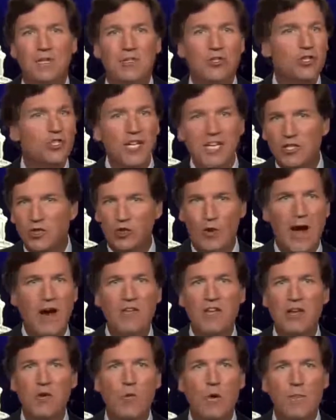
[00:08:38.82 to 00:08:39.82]
Just like
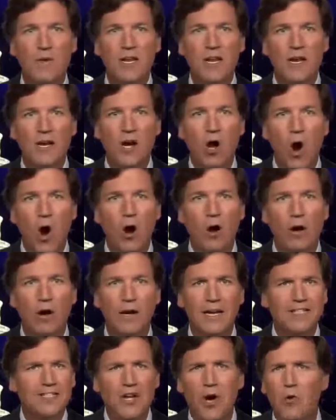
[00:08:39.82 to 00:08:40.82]
drowning a woman in a car,
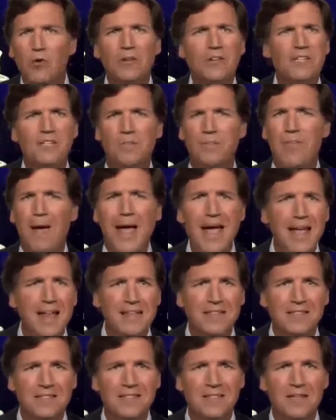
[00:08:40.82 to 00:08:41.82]
it totally
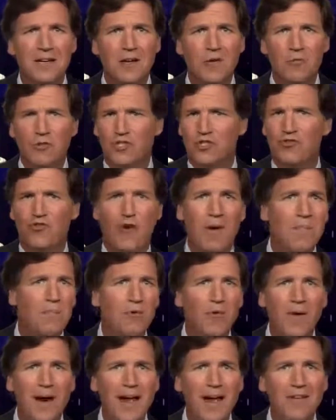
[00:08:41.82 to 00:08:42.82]
depends. Was Trump
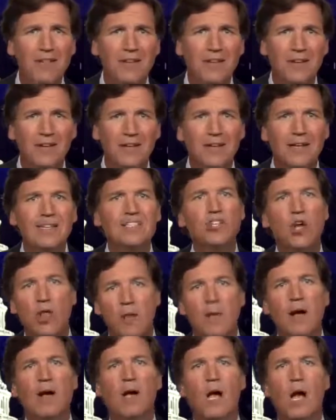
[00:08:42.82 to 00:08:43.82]
around? It's all
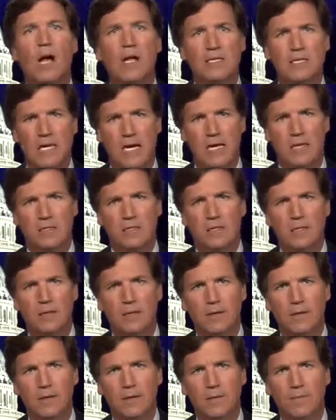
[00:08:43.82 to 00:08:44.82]
about context.
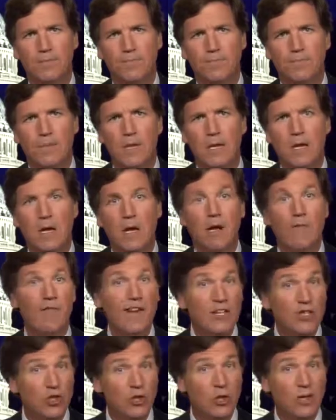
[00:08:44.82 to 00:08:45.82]

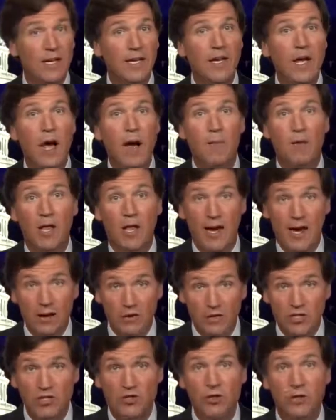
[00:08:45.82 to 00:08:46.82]
Eventually, Kamala
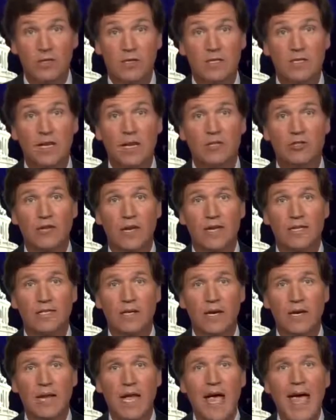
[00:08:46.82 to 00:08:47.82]
Harris took the stage last
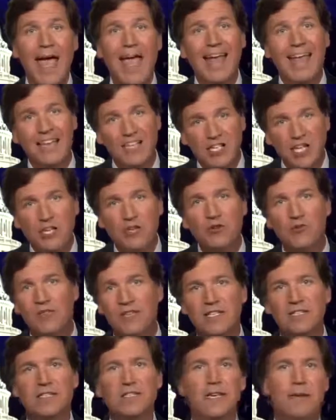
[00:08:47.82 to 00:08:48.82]
night and continued
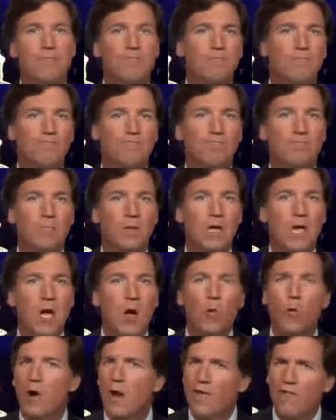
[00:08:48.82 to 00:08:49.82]
this theme.
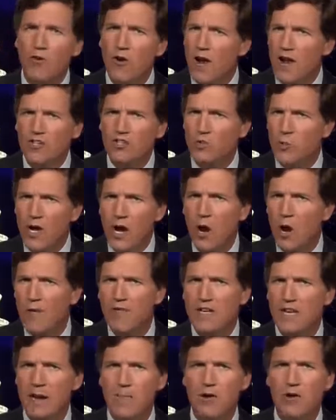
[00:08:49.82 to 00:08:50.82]
Whatever else we are in
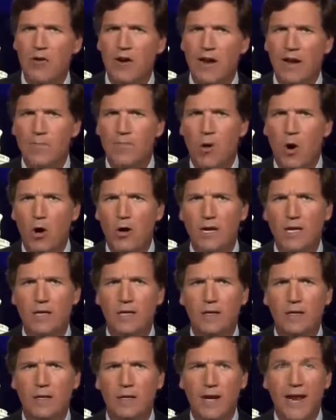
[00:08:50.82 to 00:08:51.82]
the Democratic Party,
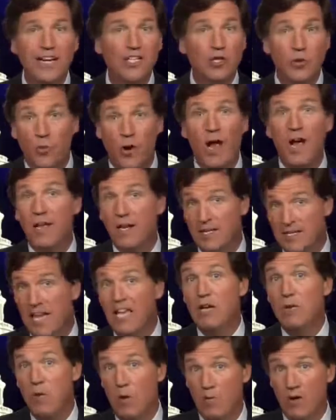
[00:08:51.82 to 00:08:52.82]
and actually, we're not going to
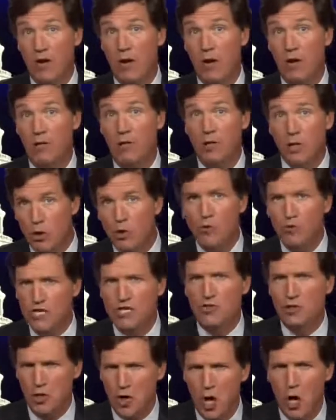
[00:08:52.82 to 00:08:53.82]
tell you what we are, you don't
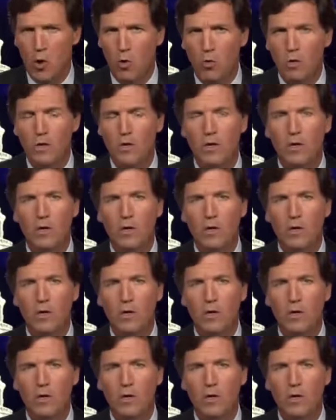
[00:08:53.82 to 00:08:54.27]
need to know,